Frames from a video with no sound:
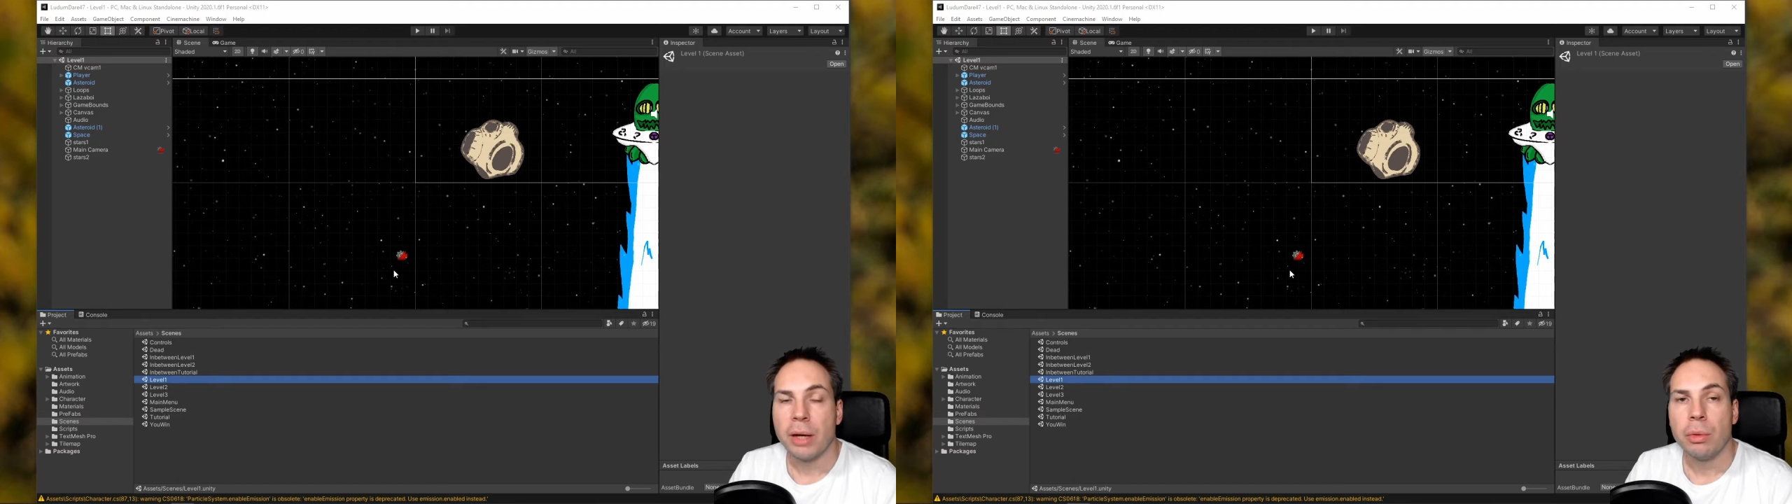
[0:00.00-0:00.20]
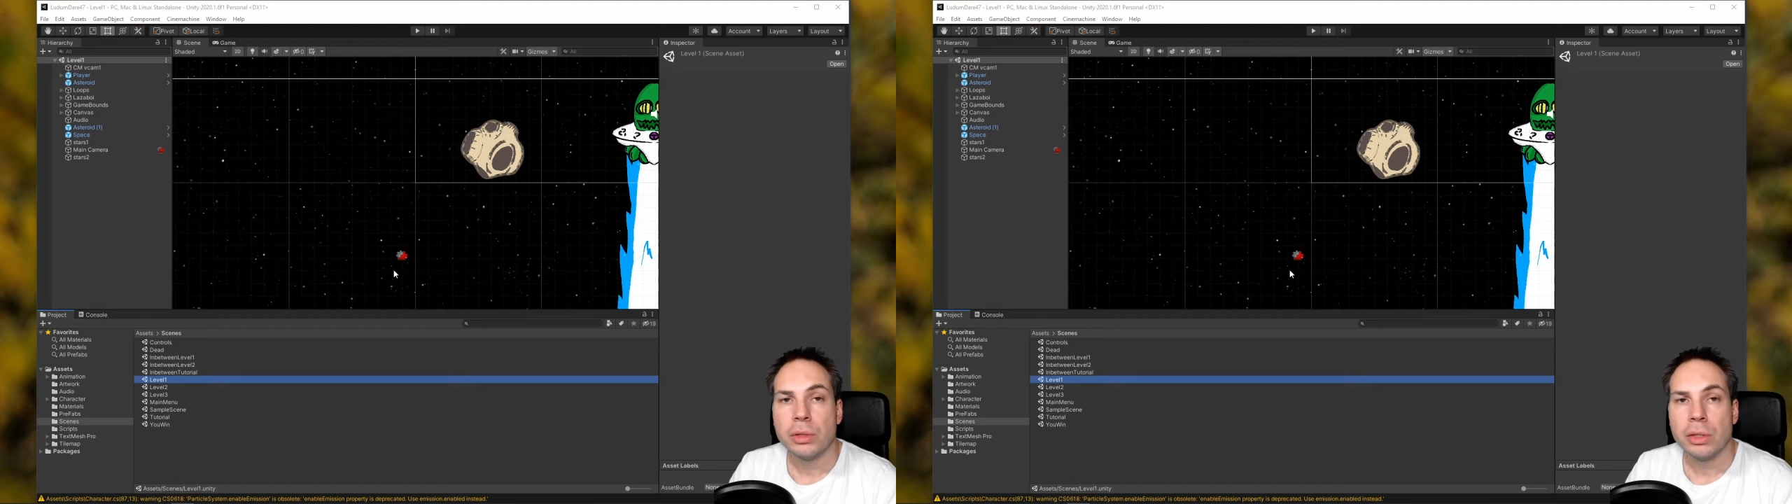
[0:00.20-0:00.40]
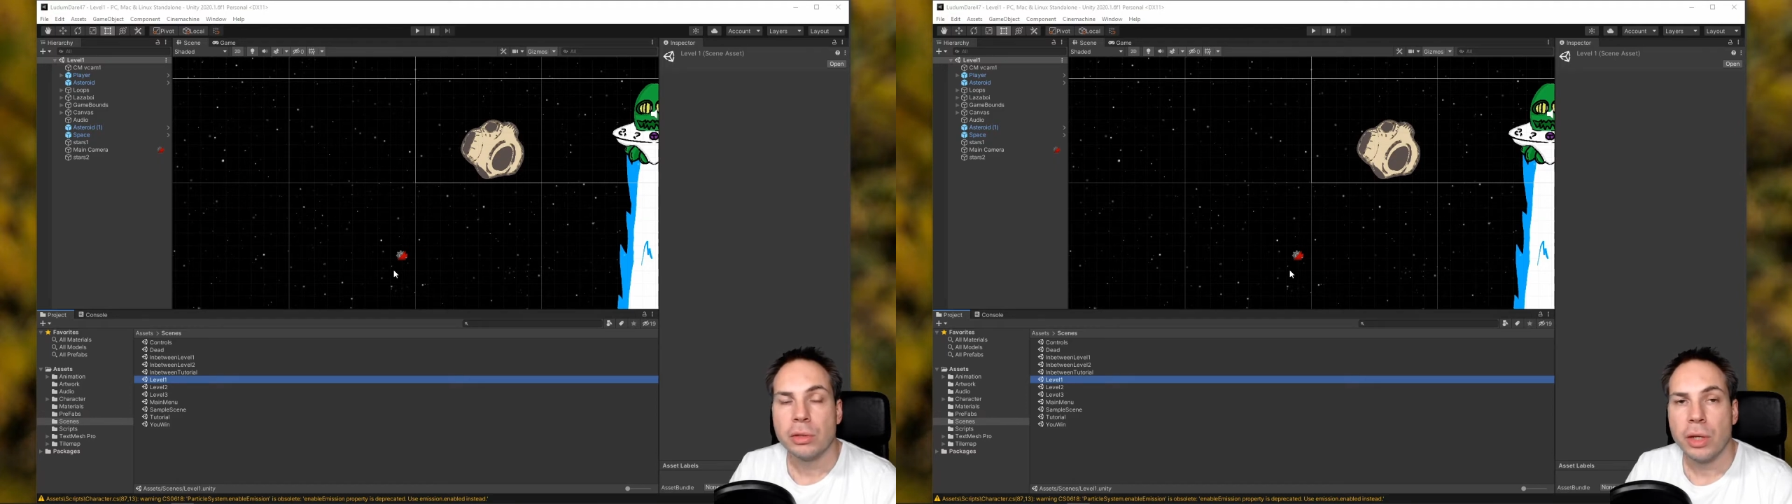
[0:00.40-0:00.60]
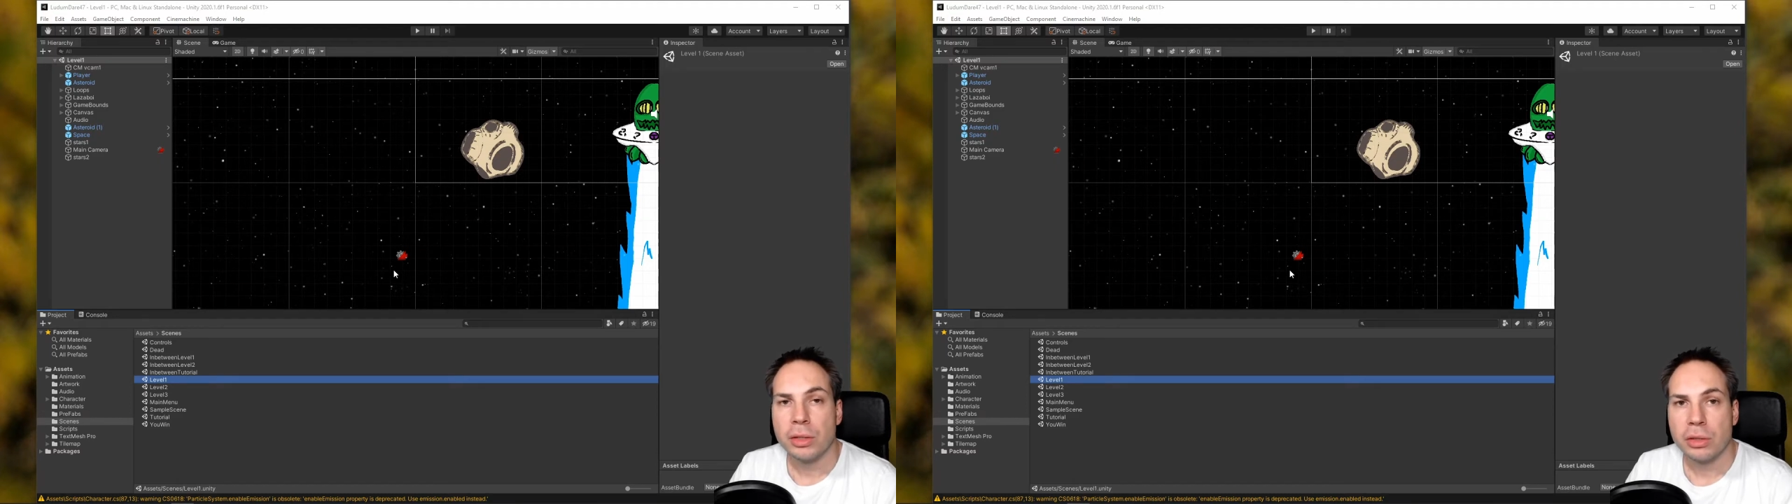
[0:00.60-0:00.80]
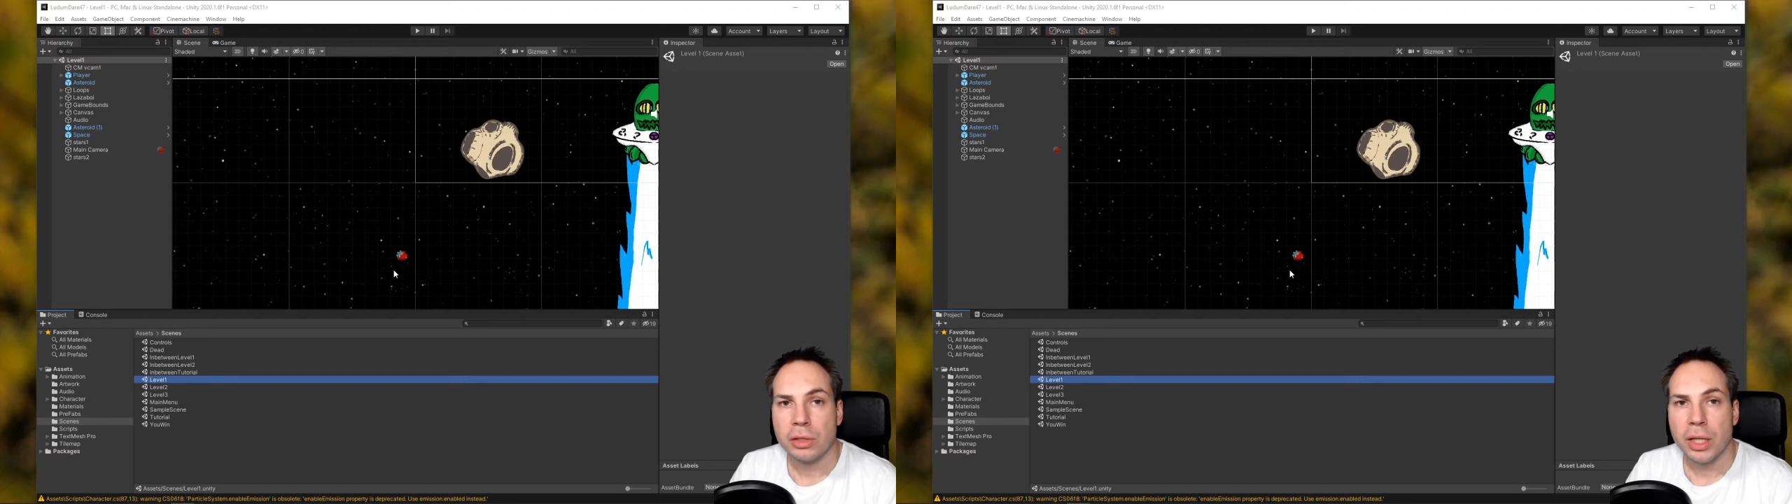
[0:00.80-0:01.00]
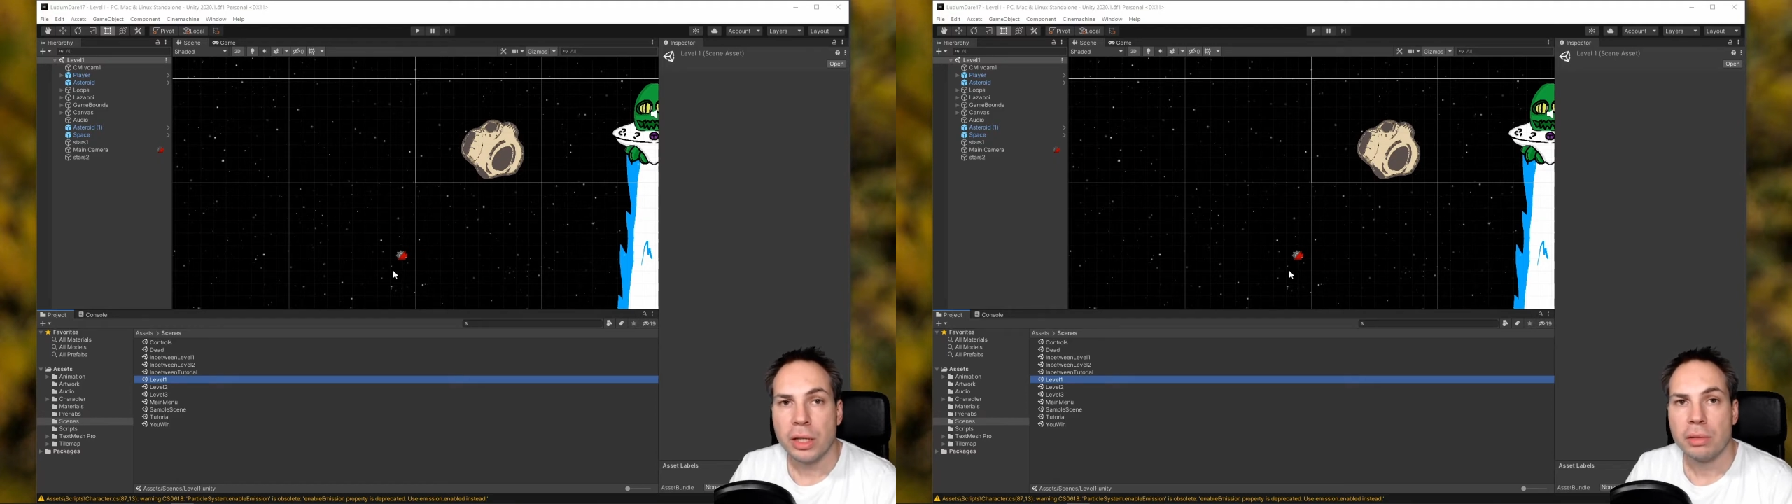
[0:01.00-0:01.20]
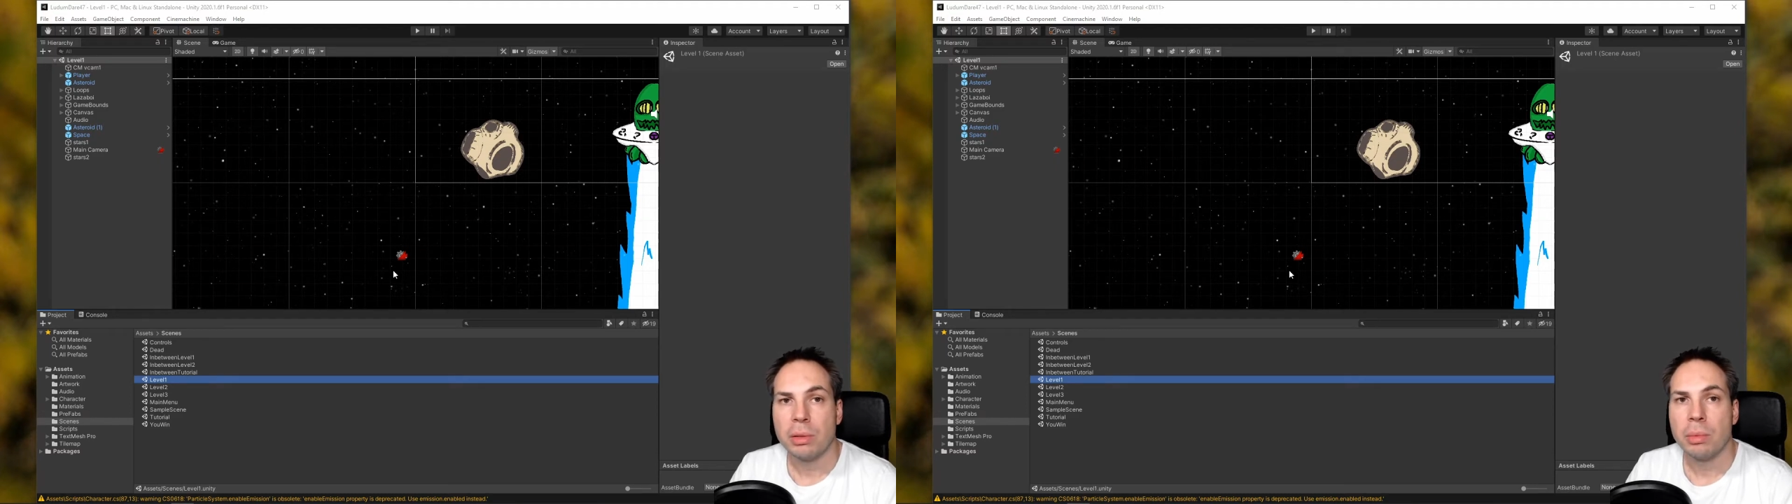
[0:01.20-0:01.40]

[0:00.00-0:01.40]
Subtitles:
I wanted to understand how the